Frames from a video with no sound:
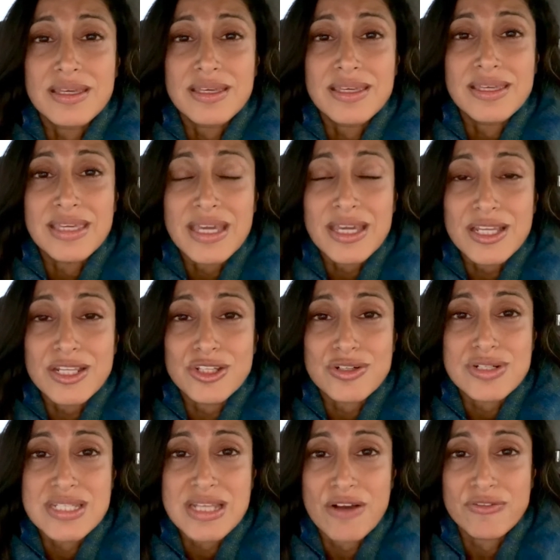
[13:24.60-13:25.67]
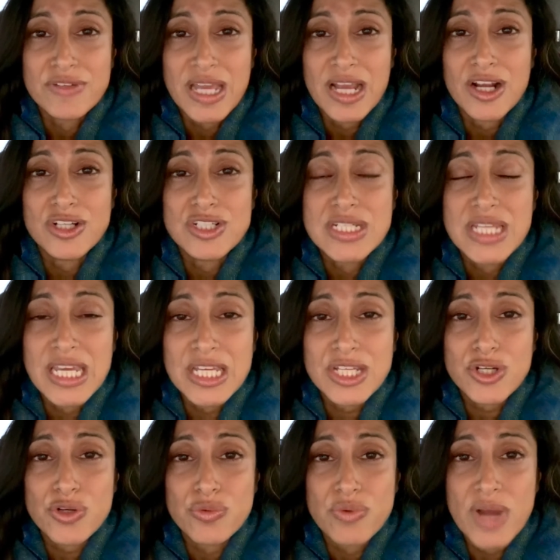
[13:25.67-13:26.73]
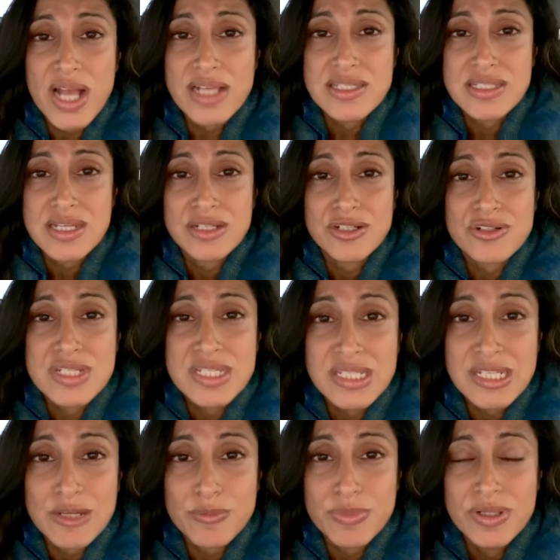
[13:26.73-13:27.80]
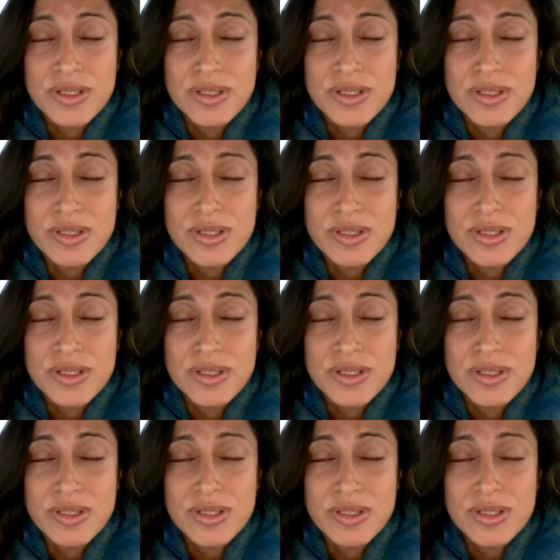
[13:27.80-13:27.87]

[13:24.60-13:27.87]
Get your self-care. Get your rest and your sleep.